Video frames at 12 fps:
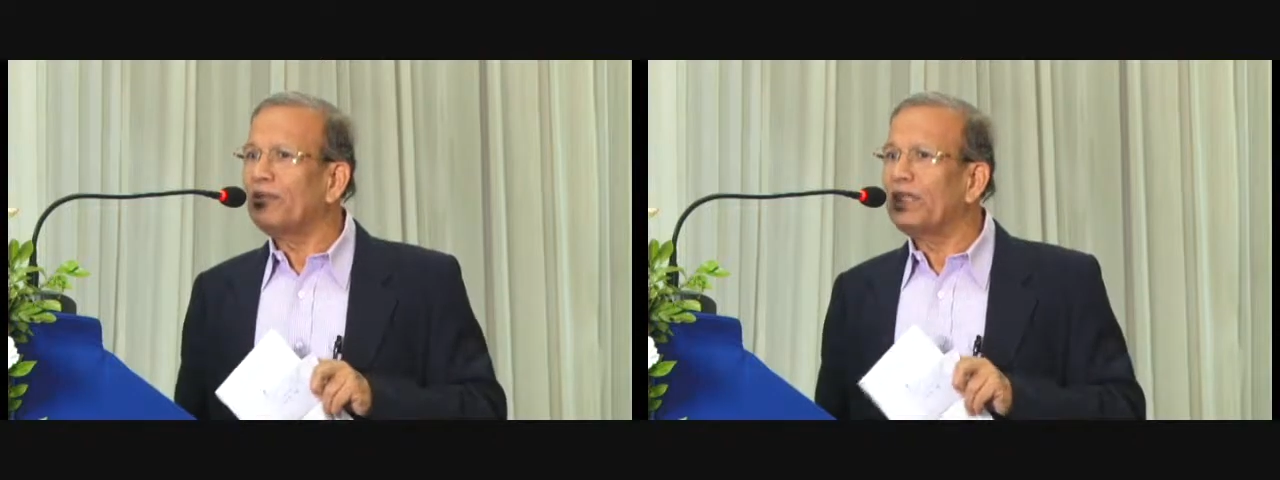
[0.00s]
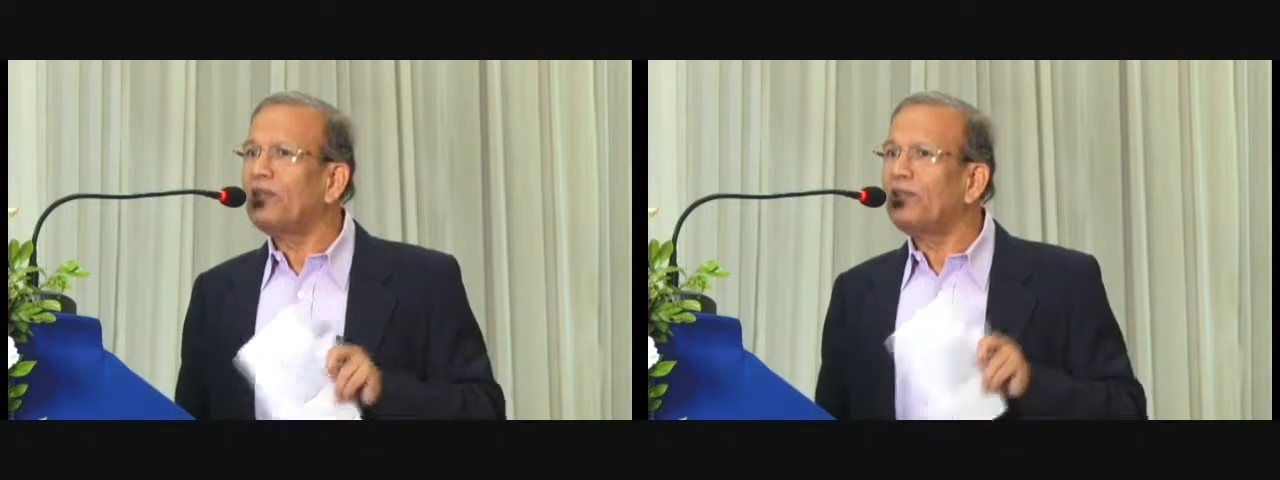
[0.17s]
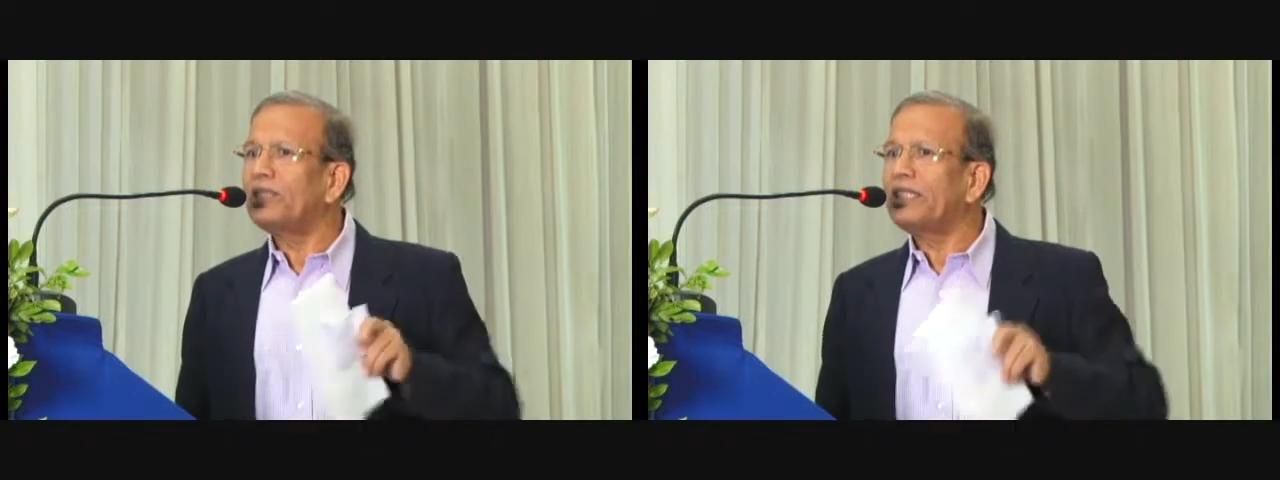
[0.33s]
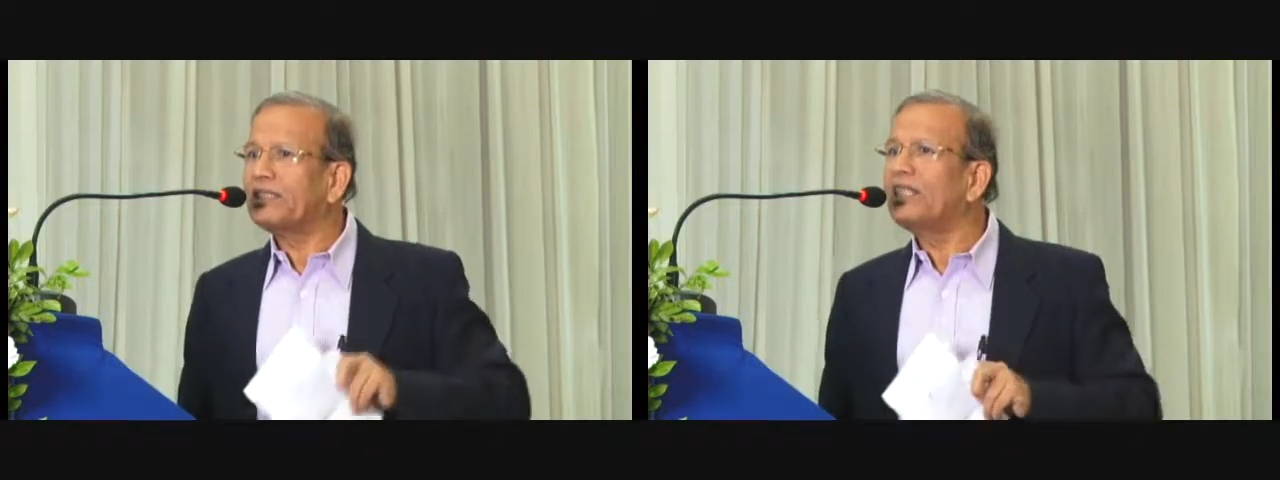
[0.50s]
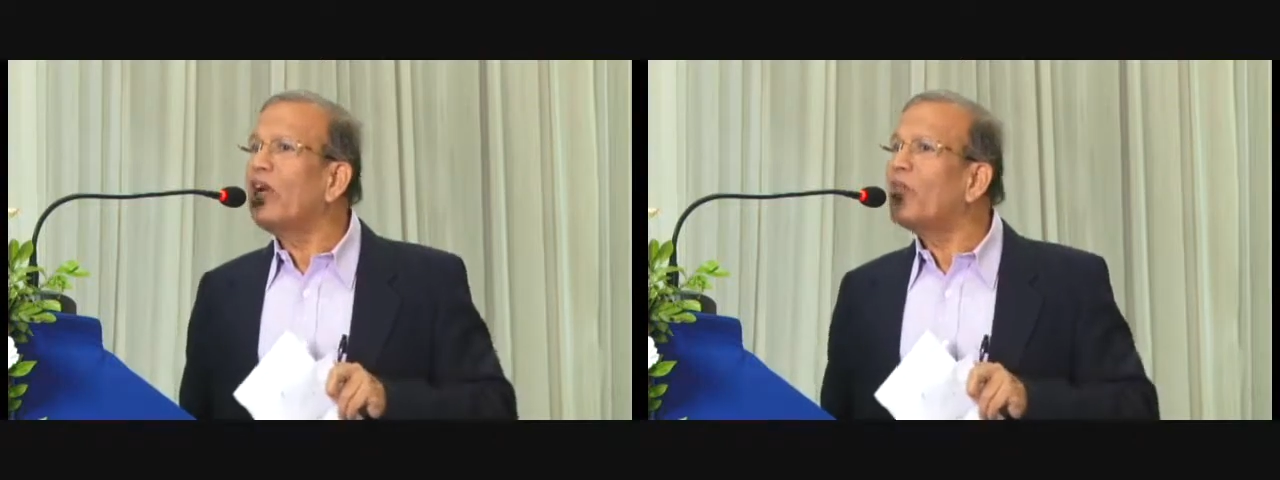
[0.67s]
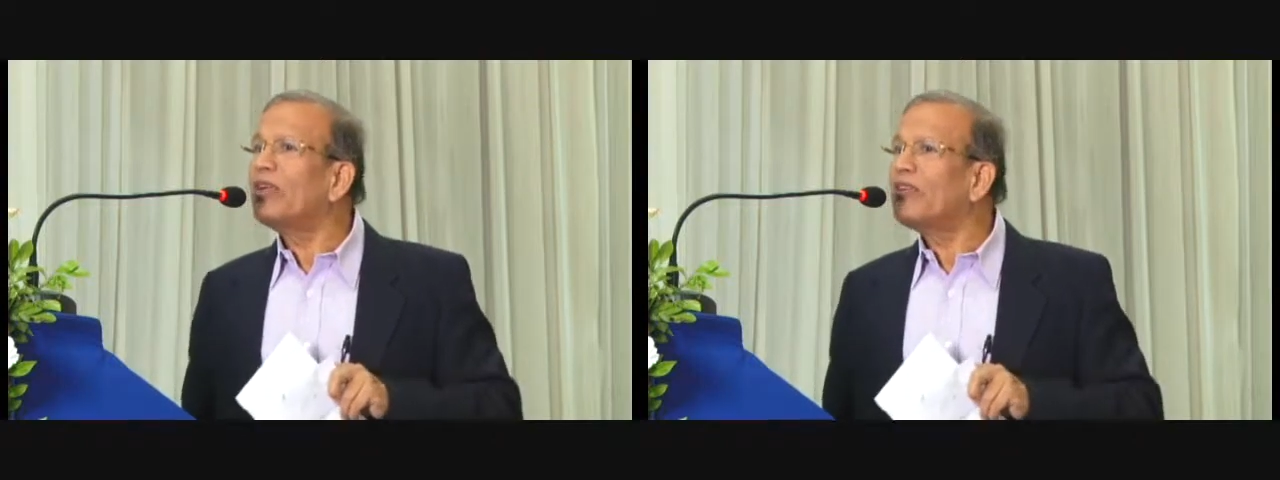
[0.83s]
But I know
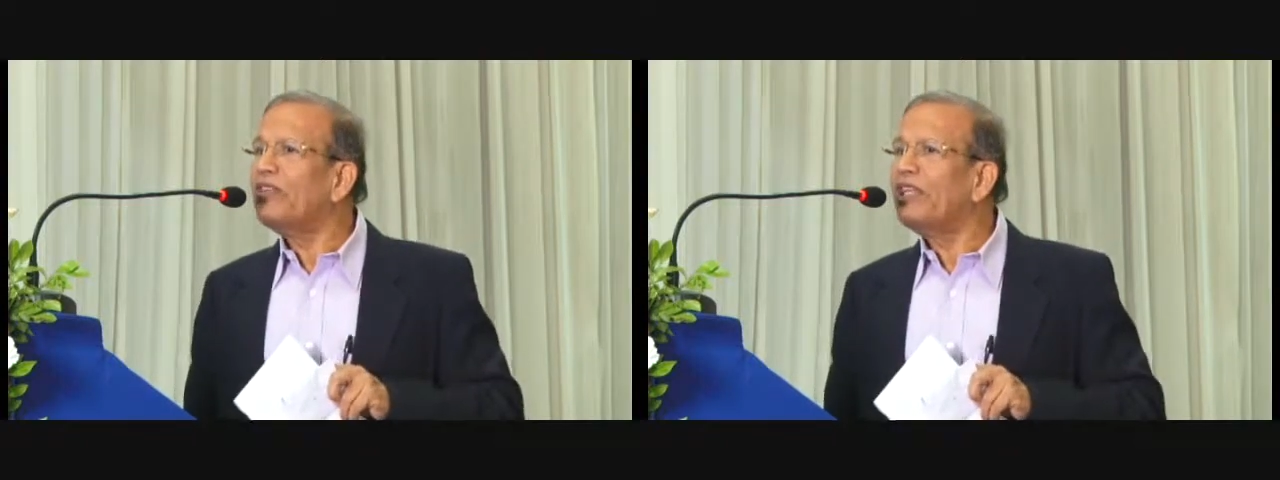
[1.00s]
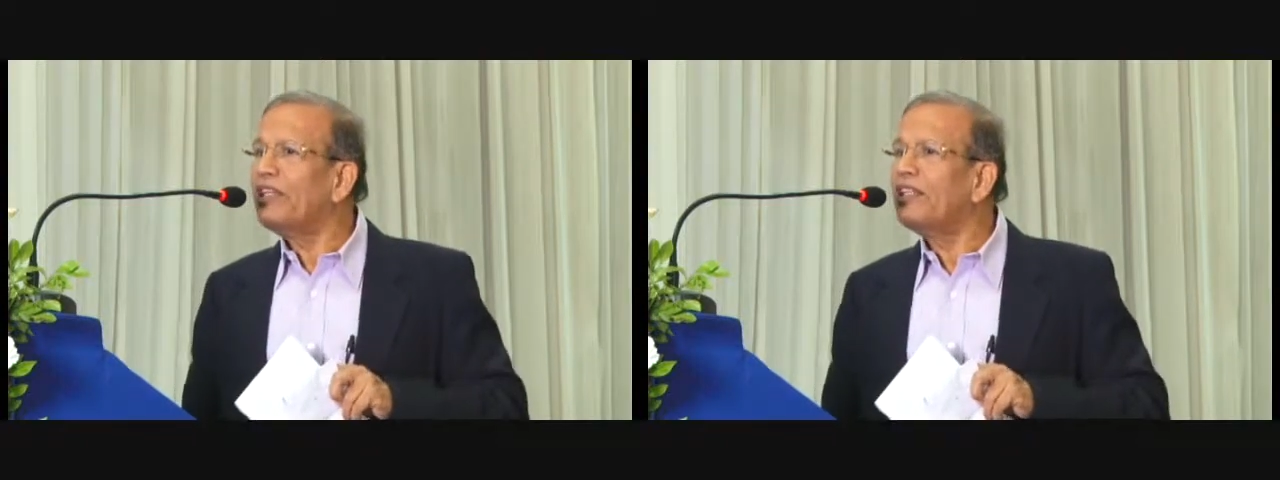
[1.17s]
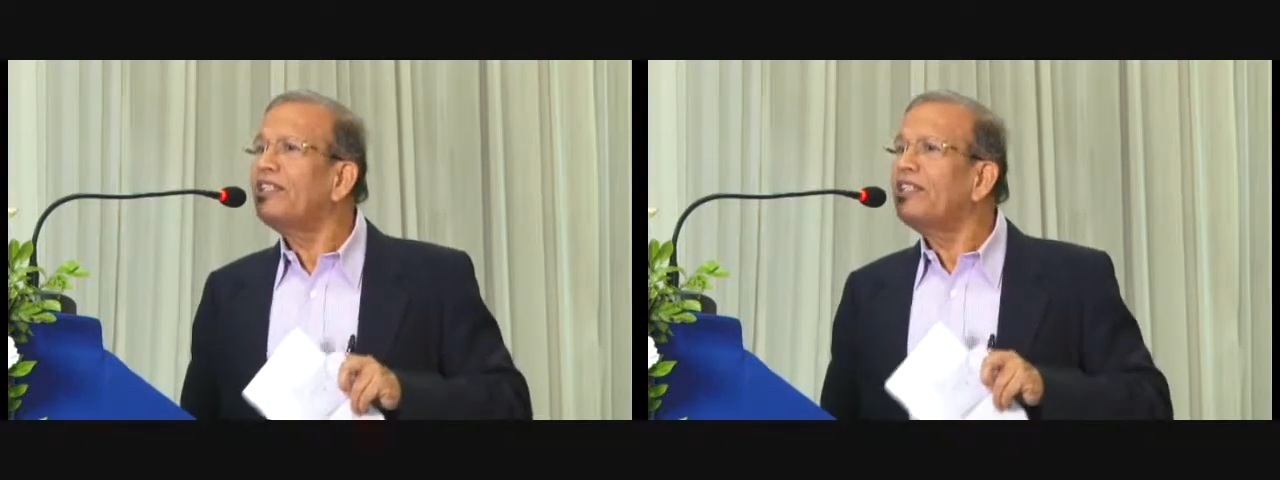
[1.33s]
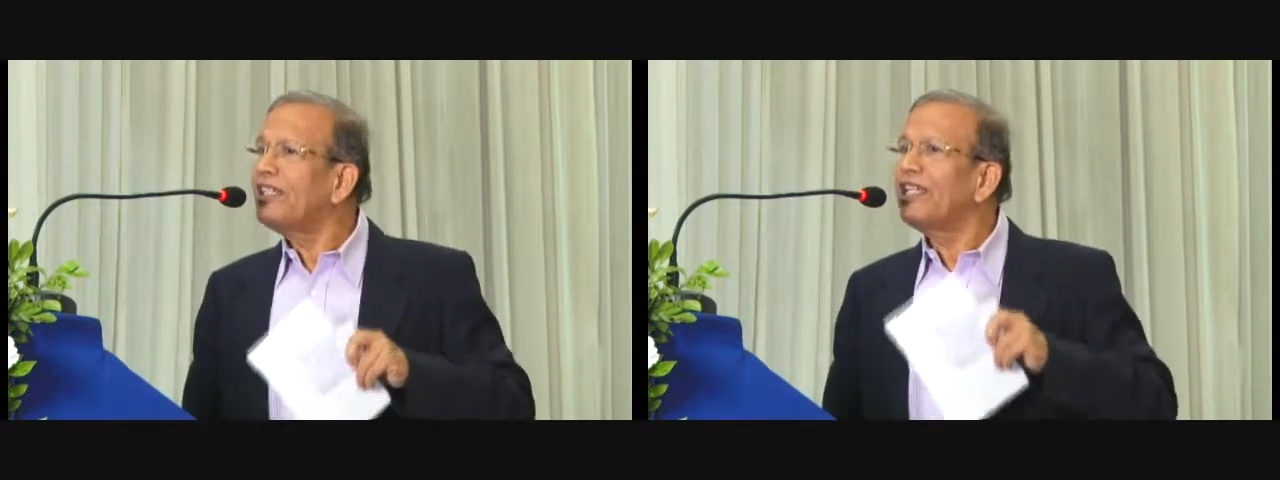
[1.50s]
that government of India